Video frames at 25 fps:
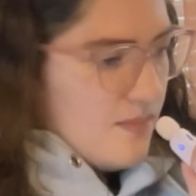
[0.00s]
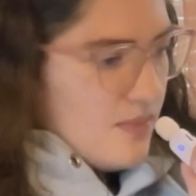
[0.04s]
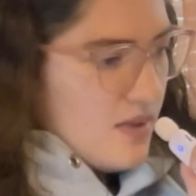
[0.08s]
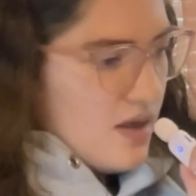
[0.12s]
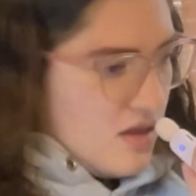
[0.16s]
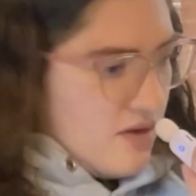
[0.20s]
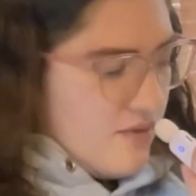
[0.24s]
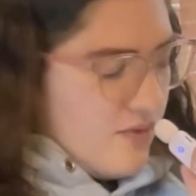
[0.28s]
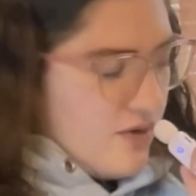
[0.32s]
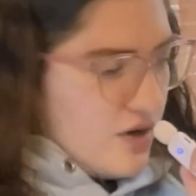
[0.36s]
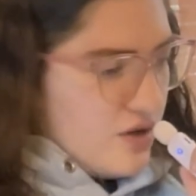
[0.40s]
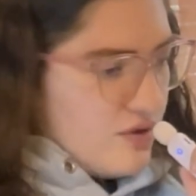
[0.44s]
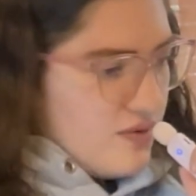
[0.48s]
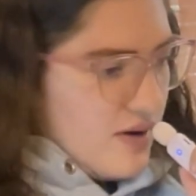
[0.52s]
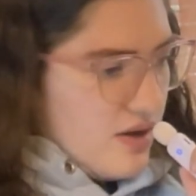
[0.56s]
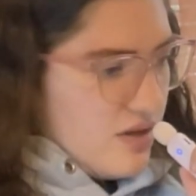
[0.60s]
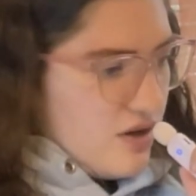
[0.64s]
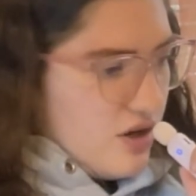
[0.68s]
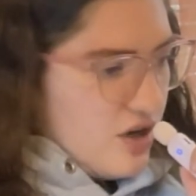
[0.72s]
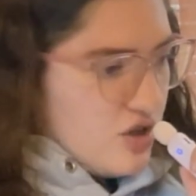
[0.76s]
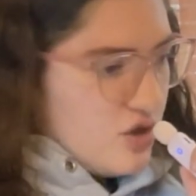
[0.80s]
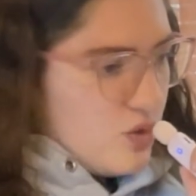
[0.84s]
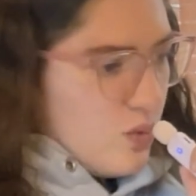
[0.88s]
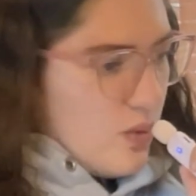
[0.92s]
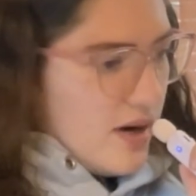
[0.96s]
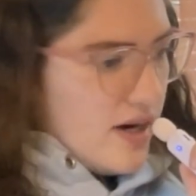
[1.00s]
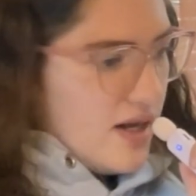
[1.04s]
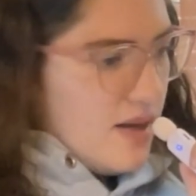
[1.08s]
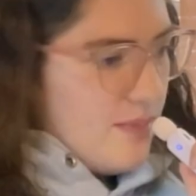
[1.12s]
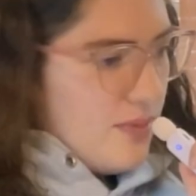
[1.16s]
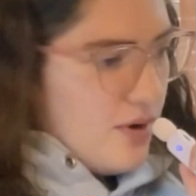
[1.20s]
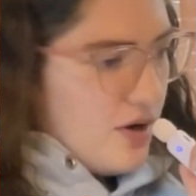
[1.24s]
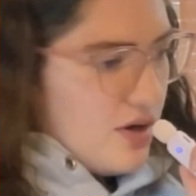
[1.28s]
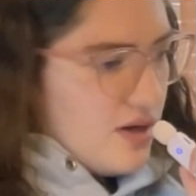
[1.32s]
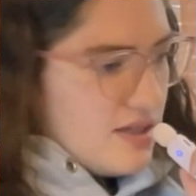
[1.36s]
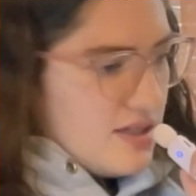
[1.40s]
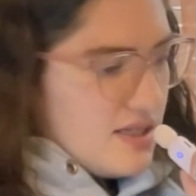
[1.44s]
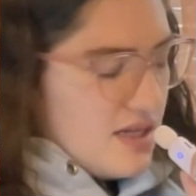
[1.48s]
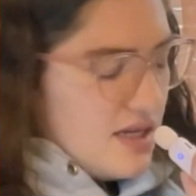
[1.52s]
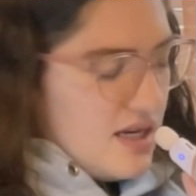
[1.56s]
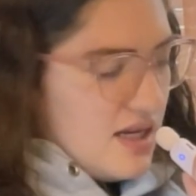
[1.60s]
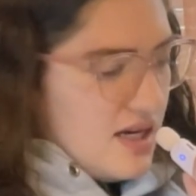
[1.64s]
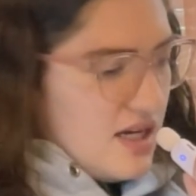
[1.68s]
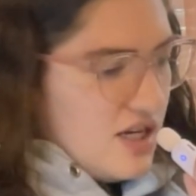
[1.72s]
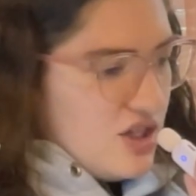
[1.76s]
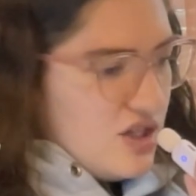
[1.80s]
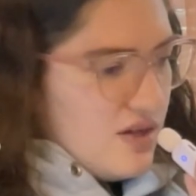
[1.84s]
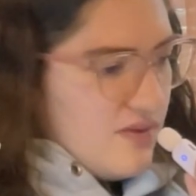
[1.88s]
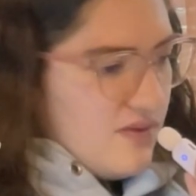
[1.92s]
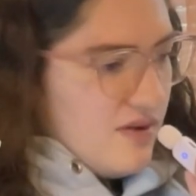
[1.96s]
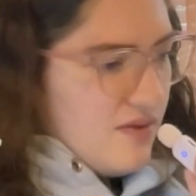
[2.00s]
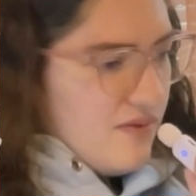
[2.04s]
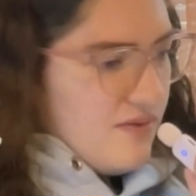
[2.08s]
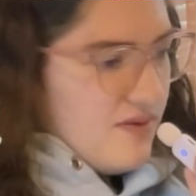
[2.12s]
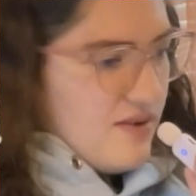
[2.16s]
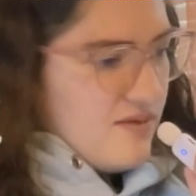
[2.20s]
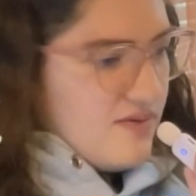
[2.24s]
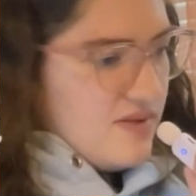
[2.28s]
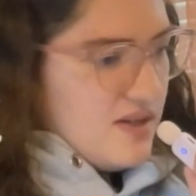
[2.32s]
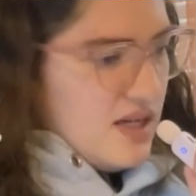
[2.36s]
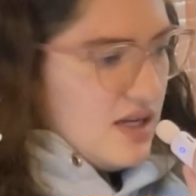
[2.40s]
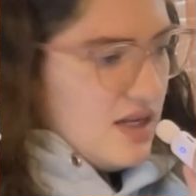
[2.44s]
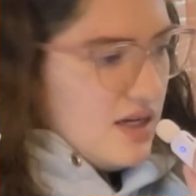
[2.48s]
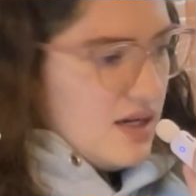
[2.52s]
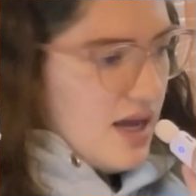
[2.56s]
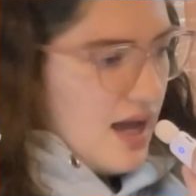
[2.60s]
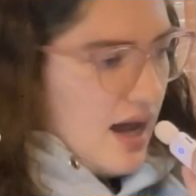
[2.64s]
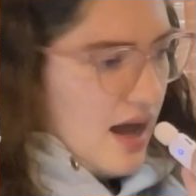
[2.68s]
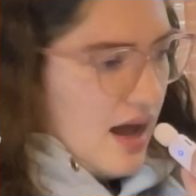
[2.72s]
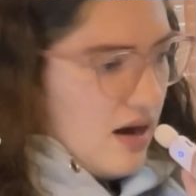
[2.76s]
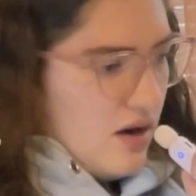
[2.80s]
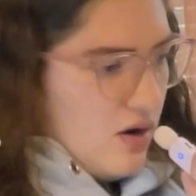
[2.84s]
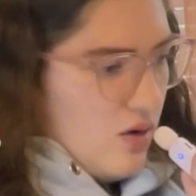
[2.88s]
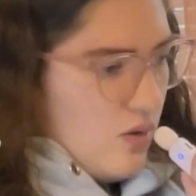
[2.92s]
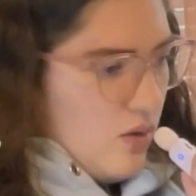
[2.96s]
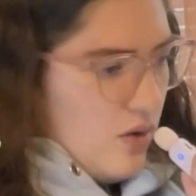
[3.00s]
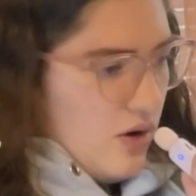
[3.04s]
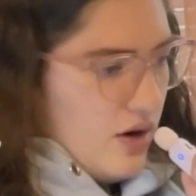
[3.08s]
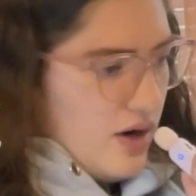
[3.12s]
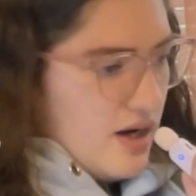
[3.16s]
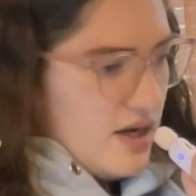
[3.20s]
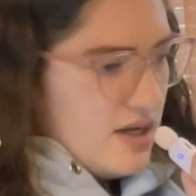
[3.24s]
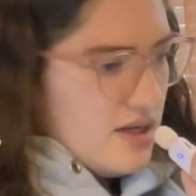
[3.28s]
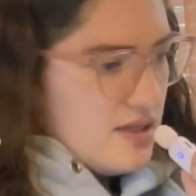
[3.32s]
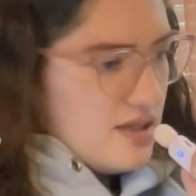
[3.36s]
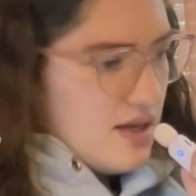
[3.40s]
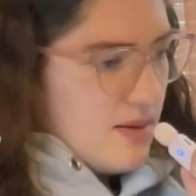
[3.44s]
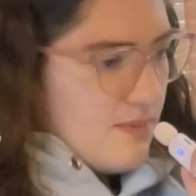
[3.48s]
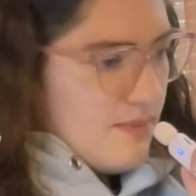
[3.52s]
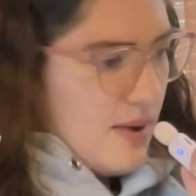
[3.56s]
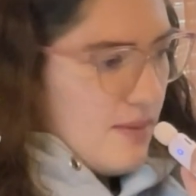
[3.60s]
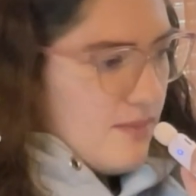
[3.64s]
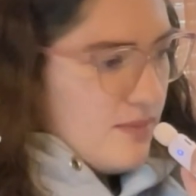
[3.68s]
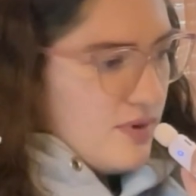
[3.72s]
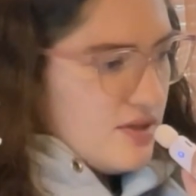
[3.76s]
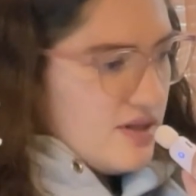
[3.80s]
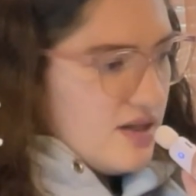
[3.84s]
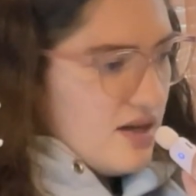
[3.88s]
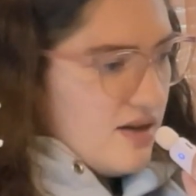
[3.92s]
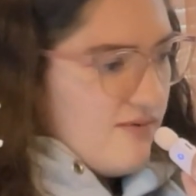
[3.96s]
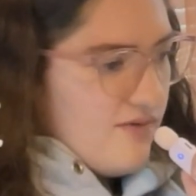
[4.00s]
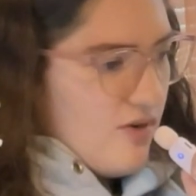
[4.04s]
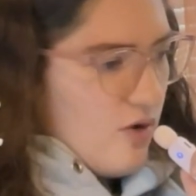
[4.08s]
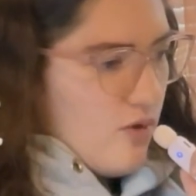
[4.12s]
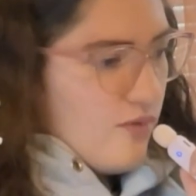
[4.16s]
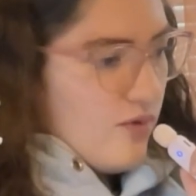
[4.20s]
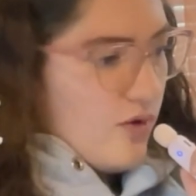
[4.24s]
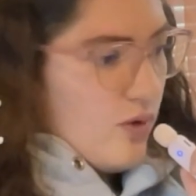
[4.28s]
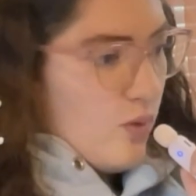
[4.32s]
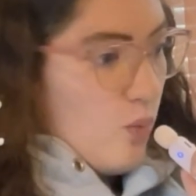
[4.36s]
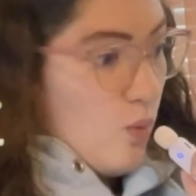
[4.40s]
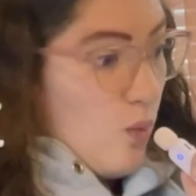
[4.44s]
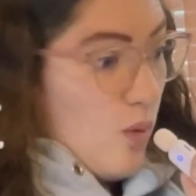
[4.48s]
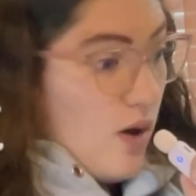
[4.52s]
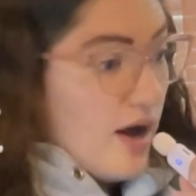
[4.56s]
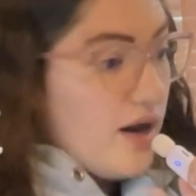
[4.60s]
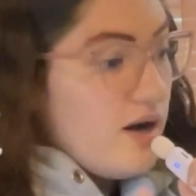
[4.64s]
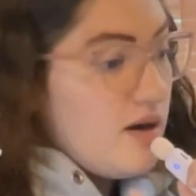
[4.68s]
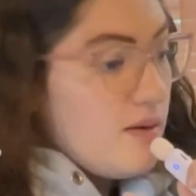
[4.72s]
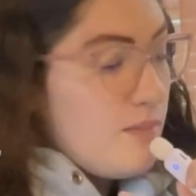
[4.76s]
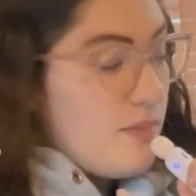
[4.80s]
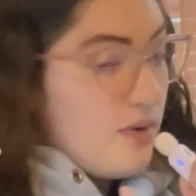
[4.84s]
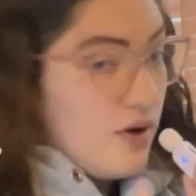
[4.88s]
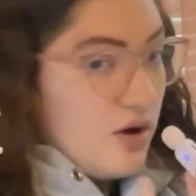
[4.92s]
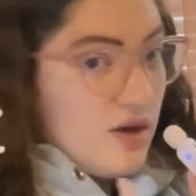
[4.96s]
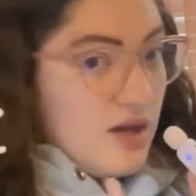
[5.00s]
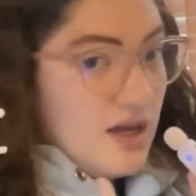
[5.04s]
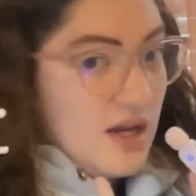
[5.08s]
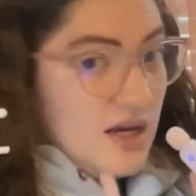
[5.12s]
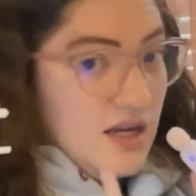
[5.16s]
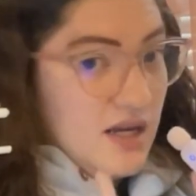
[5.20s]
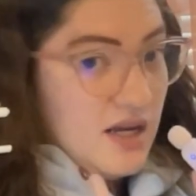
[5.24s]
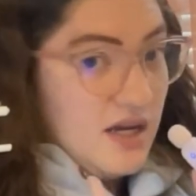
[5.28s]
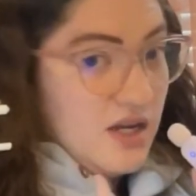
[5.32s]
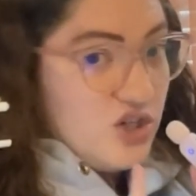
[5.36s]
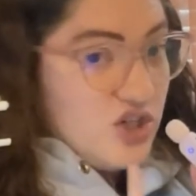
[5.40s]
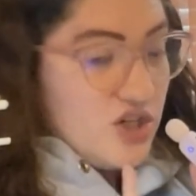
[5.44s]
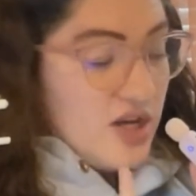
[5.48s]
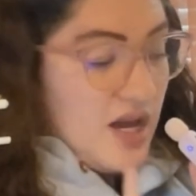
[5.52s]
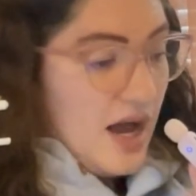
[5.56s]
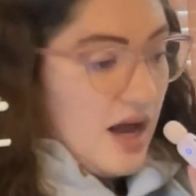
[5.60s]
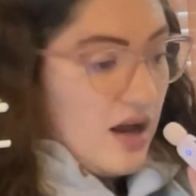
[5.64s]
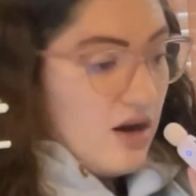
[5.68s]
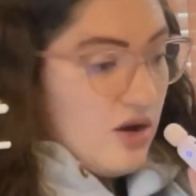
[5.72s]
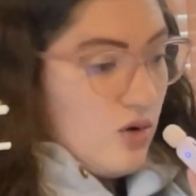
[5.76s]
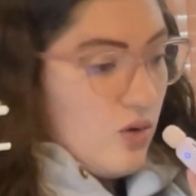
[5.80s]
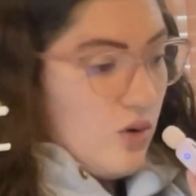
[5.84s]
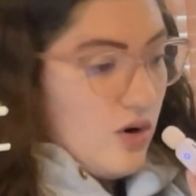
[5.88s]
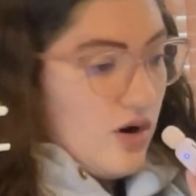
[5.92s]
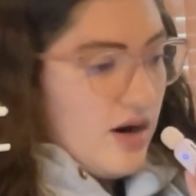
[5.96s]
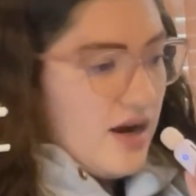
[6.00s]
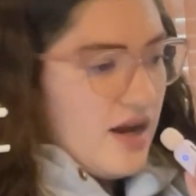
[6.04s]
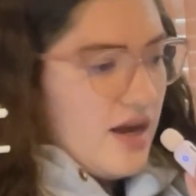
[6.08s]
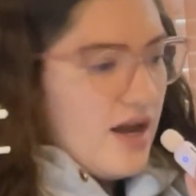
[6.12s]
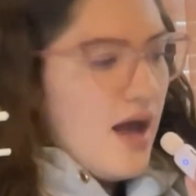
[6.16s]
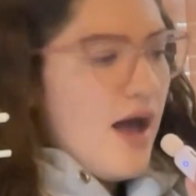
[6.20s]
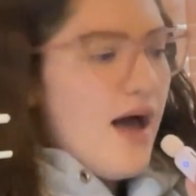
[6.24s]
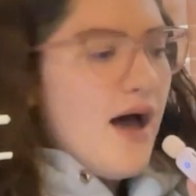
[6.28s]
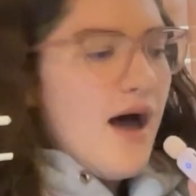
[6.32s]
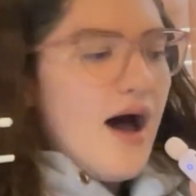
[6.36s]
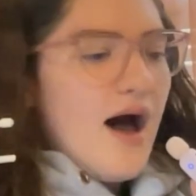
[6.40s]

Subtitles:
In the first round, there are 20 books in each of the 15 categories. Members can vote for one book in each category.